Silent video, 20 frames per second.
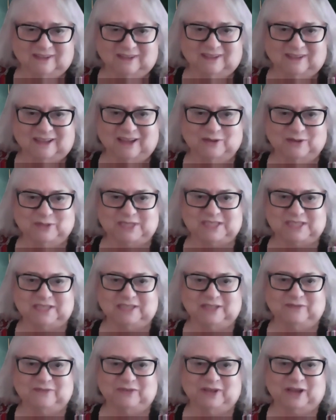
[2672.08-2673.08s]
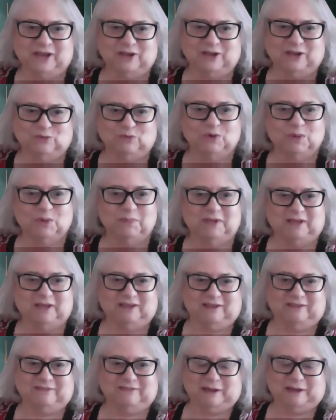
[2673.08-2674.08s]
I was still living on
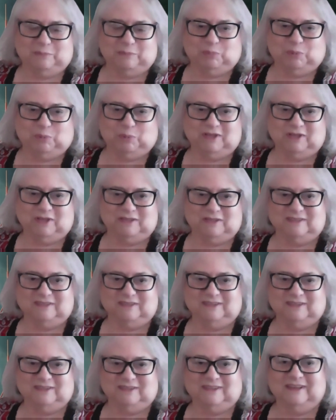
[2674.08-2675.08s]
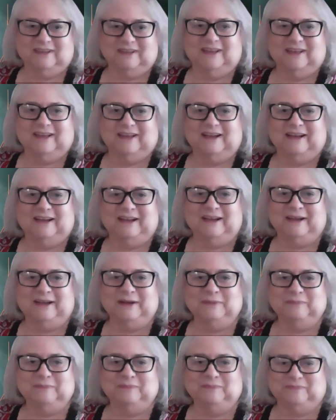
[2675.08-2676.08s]
Ruby at that point.
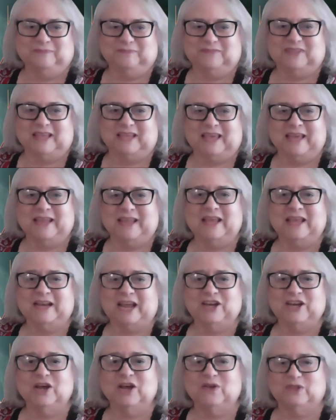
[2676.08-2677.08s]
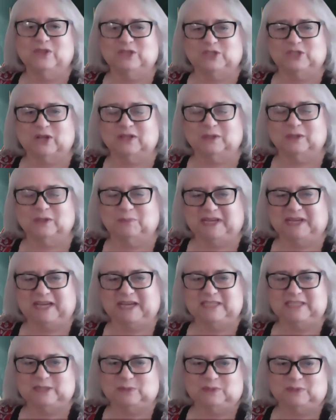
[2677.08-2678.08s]
Um, and, and I know this only
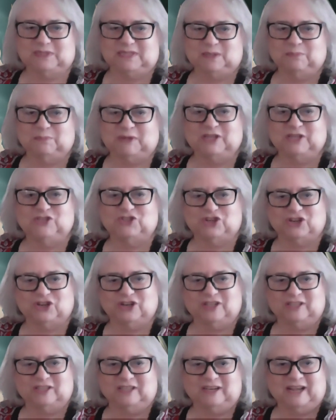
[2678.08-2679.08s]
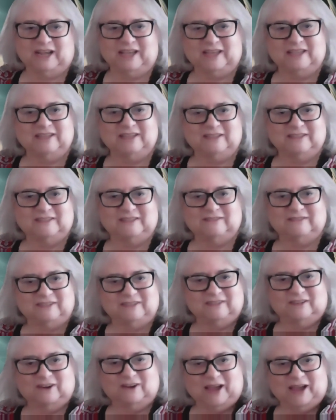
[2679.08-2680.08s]
because it was in my journal and I can,
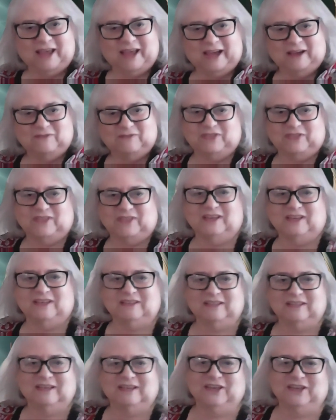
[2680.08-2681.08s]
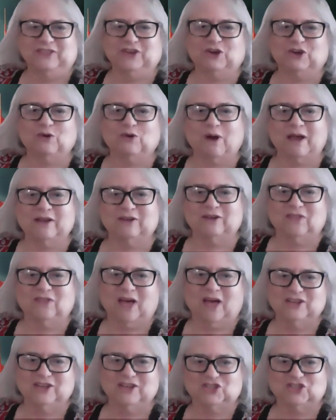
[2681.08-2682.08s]
you know, I have the, the
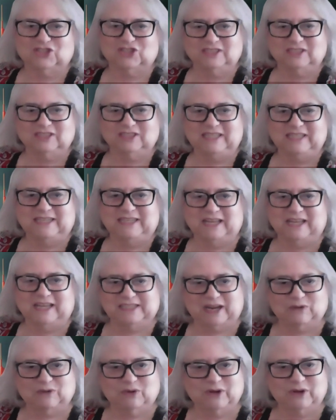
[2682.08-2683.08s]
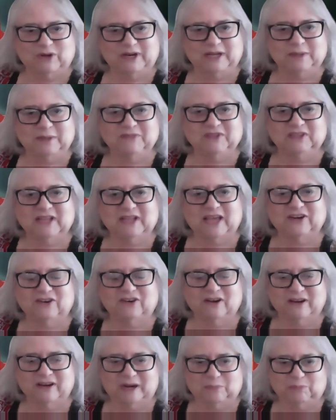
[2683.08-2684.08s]
chronological details. I wrote him the letter
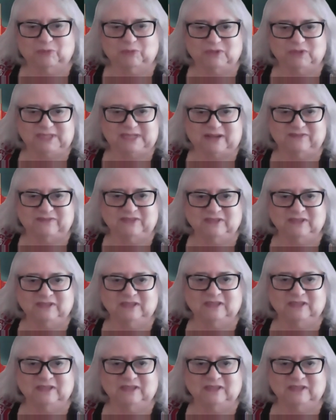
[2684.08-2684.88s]
on April seventh.